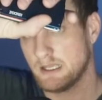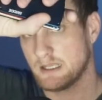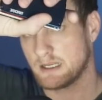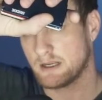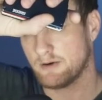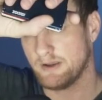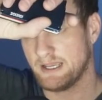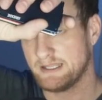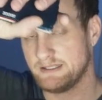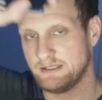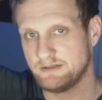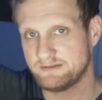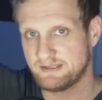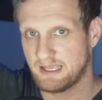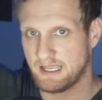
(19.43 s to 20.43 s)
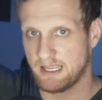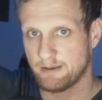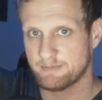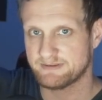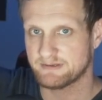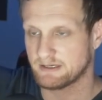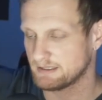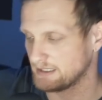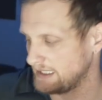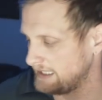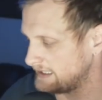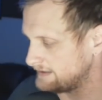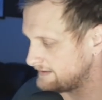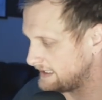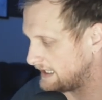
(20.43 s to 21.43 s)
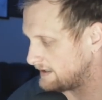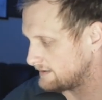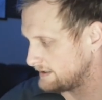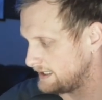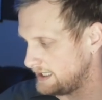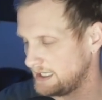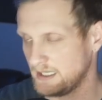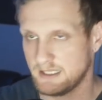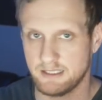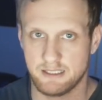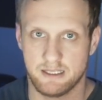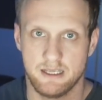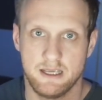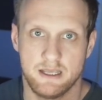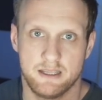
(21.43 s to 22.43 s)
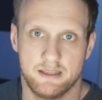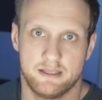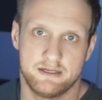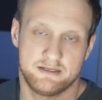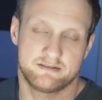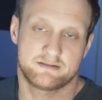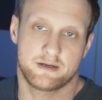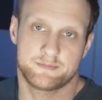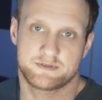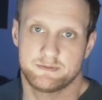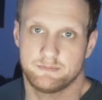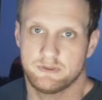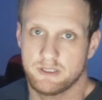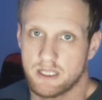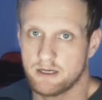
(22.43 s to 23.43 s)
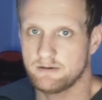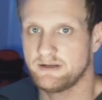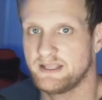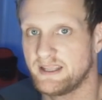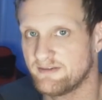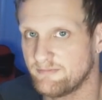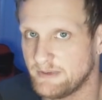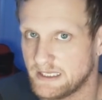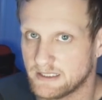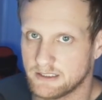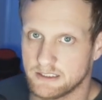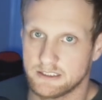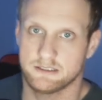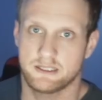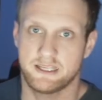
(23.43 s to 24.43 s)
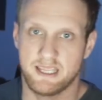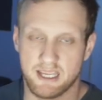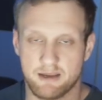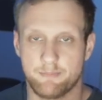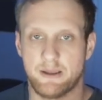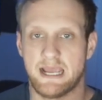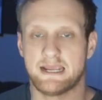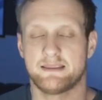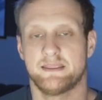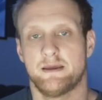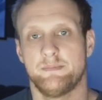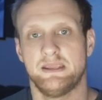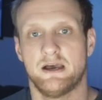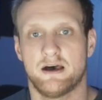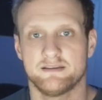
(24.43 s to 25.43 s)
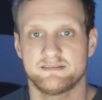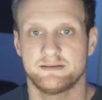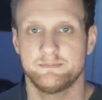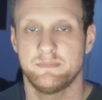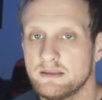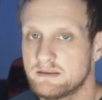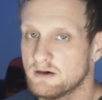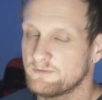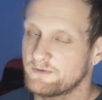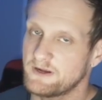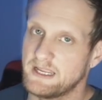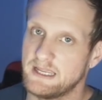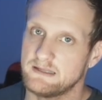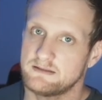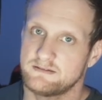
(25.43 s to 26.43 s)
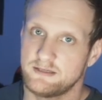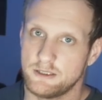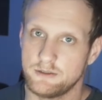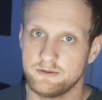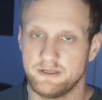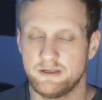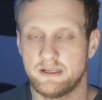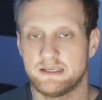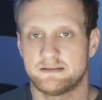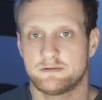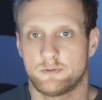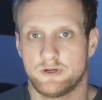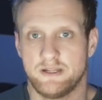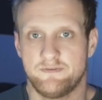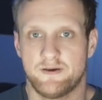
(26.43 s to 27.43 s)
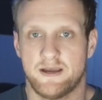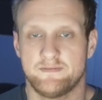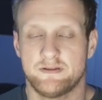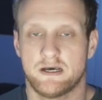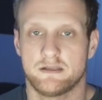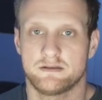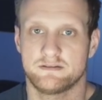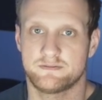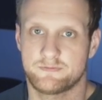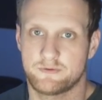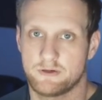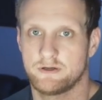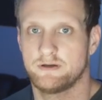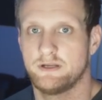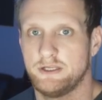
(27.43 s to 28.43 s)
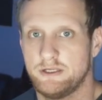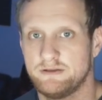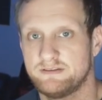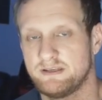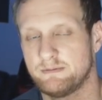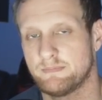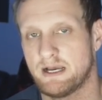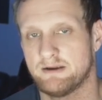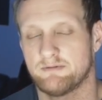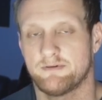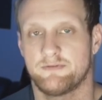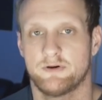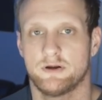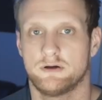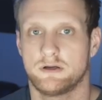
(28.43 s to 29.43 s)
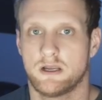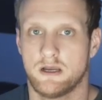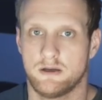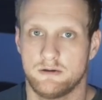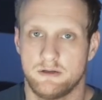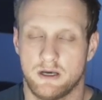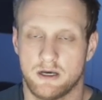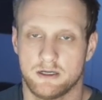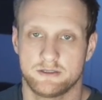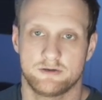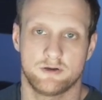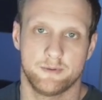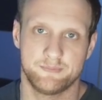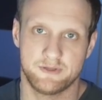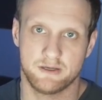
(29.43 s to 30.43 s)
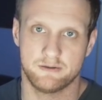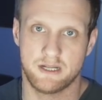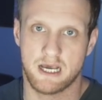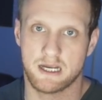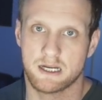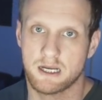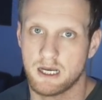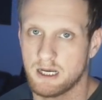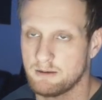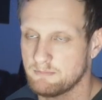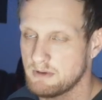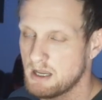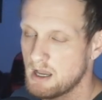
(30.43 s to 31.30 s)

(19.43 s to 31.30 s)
go ahead and use that Amazon link down in the description below to give me a little kickback. That'd be awesome. Don't forget too, you get $25 for using my referral code on crypto.com,